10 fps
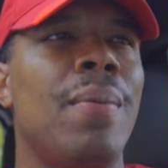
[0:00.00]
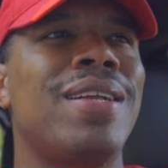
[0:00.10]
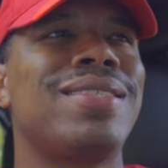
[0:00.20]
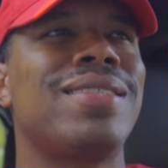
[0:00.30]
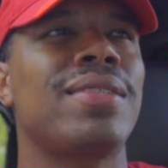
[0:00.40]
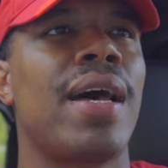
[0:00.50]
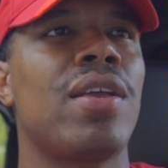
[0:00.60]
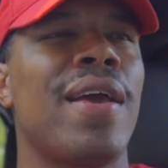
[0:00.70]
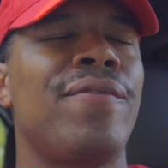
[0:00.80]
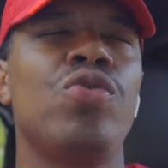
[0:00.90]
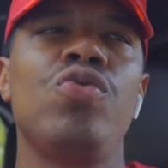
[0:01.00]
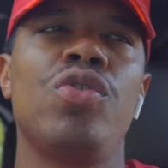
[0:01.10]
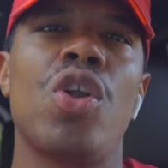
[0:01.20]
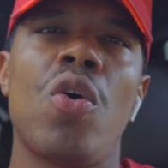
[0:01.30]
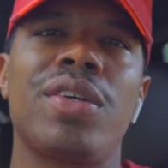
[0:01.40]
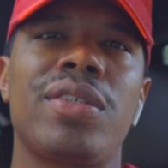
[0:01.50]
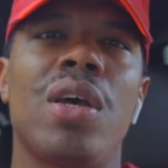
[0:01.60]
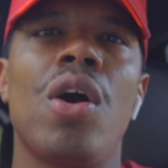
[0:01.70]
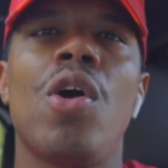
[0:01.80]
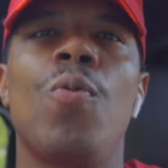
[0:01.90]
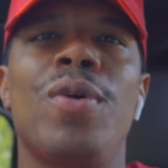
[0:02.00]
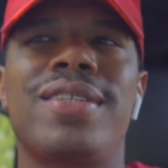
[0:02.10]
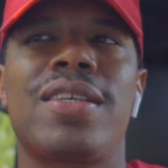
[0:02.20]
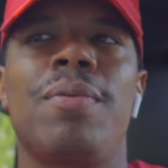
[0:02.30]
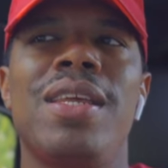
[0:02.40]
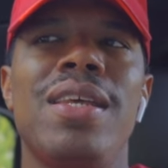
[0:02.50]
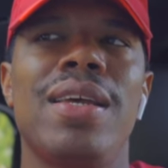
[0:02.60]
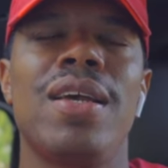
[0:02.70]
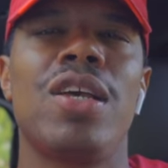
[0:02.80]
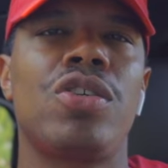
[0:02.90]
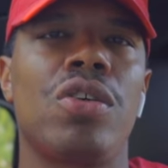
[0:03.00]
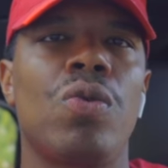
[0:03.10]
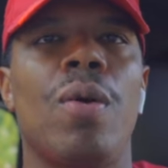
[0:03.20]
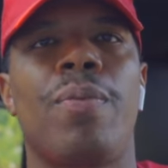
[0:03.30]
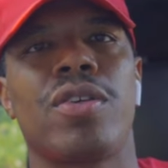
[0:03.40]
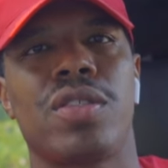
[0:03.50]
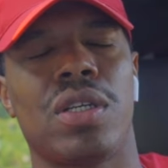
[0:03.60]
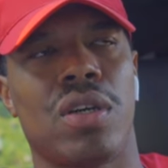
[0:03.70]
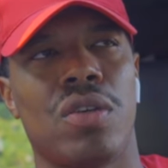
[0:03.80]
But it's just like, if you notice, when it's a comedian, it's only one person there.